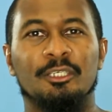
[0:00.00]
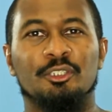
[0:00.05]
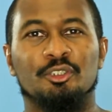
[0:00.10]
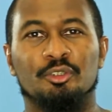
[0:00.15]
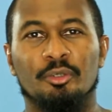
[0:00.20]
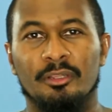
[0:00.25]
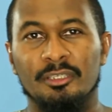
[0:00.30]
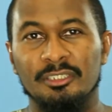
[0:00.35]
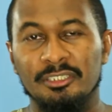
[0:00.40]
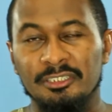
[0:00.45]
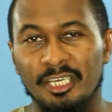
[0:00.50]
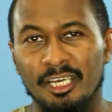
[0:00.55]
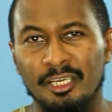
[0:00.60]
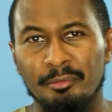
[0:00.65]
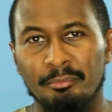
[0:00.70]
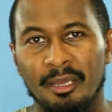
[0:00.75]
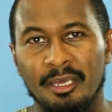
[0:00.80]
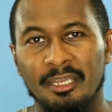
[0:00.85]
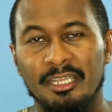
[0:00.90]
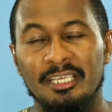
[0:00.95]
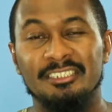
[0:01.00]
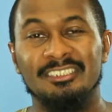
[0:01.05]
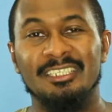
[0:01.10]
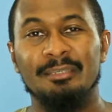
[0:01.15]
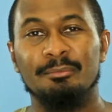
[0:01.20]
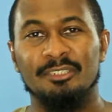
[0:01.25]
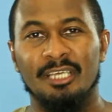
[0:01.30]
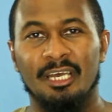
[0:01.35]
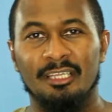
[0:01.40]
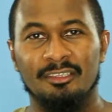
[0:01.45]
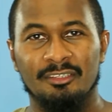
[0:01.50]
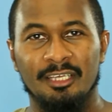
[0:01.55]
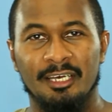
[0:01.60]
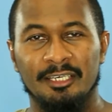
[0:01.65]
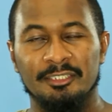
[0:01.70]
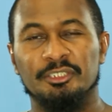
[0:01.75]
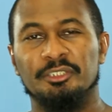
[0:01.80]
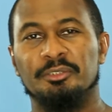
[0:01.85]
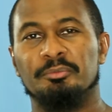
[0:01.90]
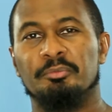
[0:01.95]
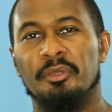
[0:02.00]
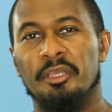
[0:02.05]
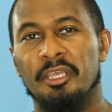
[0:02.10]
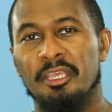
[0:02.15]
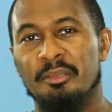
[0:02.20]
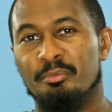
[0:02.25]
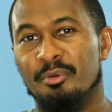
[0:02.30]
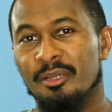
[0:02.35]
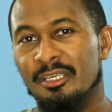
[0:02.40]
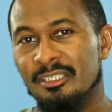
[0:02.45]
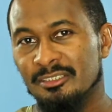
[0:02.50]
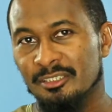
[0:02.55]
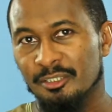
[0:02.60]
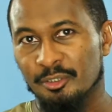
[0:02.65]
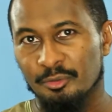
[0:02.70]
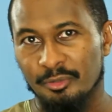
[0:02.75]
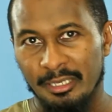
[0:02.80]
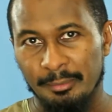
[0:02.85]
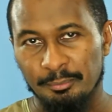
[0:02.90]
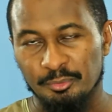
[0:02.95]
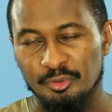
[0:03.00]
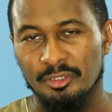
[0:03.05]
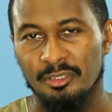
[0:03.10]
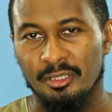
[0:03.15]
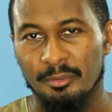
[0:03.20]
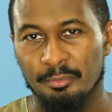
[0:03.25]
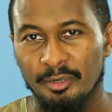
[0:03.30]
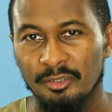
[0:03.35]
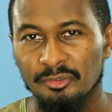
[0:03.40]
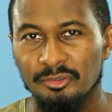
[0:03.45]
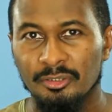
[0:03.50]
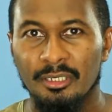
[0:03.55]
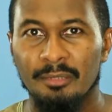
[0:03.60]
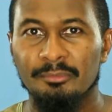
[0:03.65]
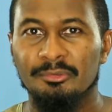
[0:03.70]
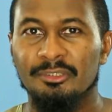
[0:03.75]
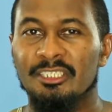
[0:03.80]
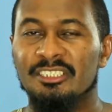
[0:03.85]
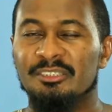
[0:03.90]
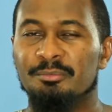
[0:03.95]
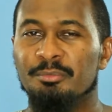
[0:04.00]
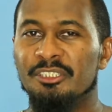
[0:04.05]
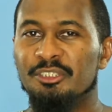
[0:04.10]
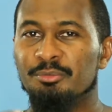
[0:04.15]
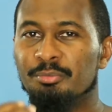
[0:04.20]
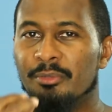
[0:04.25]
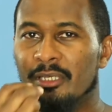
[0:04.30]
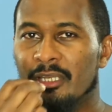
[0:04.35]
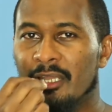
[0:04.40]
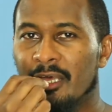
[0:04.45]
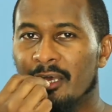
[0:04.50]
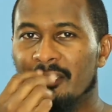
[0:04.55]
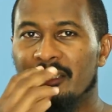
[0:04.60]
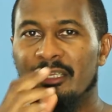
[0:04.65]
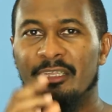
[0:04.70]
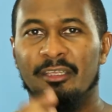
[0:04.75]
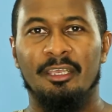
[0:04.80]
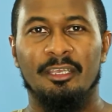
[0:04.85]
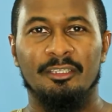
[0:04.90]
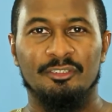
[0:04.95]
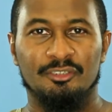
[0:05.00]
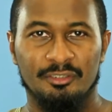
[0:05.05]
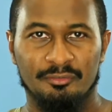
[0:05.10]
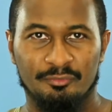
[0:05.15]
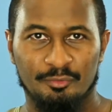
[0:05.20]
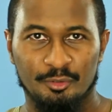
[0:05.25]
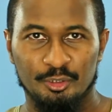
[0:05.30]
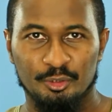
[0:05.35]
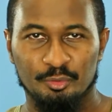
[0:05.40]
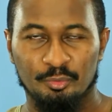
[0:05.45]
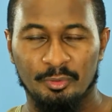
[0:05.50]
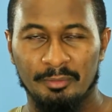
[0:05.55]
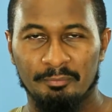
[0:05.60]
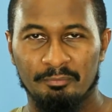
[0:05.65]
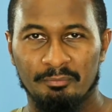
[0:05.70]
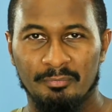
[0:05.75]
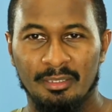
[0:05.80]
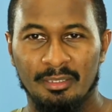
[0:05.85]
So this young man, his name is Addas. He brings the grapes. The Prophet says, Bismillah, and he eats the first one.